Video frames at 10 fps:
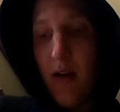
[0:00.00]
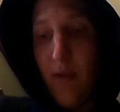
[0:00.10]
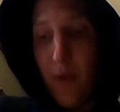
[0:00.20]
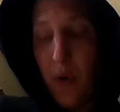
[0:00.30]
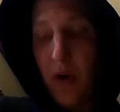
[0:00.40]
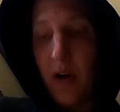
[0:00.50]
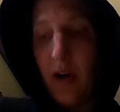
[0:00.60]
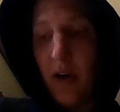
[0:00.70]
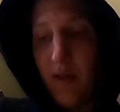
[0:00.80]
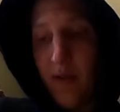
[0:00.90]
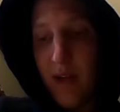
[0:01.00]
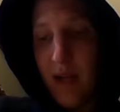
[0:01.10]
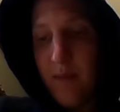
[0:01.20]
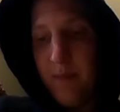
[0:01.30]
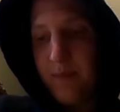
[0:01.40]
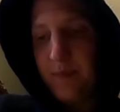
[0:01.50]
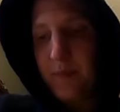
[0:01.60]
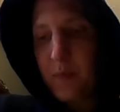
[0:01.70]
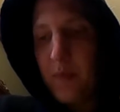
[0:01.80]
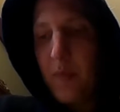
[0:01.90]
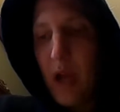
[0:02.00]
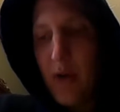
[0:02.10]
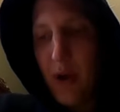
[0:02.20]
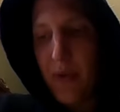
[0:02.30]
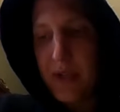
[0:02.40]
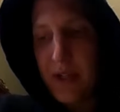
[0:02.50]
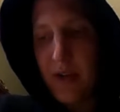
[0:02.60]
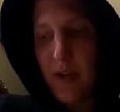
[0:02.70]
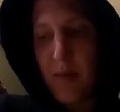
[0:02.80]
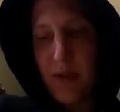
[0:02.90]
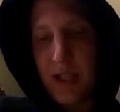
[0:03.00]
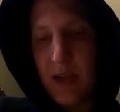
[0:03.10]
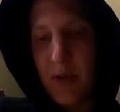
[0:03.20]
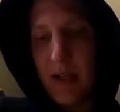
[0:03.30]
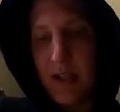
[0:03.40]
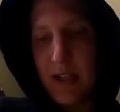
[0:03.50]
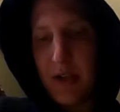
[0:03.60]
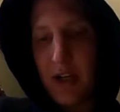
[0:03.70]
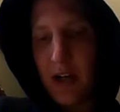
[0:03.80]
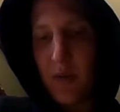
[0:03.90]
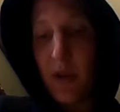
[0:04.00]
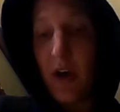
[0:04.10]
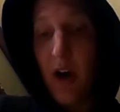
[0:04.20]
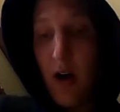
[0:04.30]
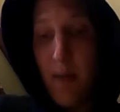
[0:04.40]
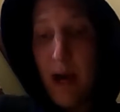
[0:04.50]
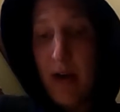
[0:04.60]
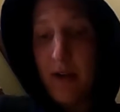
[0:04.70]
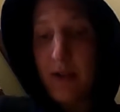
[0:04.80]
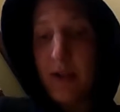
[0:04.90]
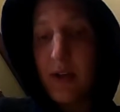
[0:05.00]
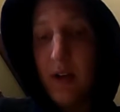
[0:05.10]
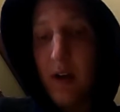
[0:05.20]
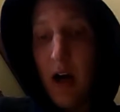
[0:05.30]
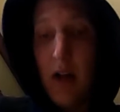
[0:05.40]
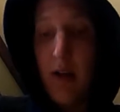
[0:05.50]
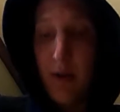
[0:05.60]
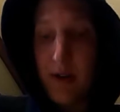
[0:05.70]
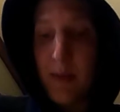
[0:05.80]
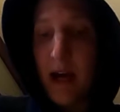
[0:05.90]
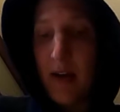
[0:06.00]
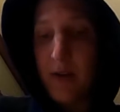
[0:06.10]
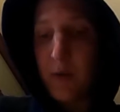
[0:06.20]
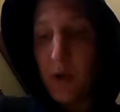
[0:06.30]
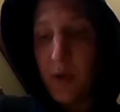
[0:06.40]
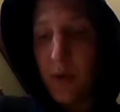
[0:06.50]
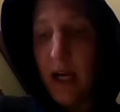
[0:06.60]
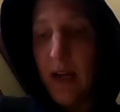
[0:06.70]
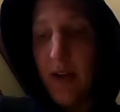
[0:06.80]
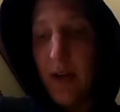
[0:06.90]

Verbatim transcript: 4 of the VIN. Note the serial number sequence is shared with all models, all Lotus models worldwide.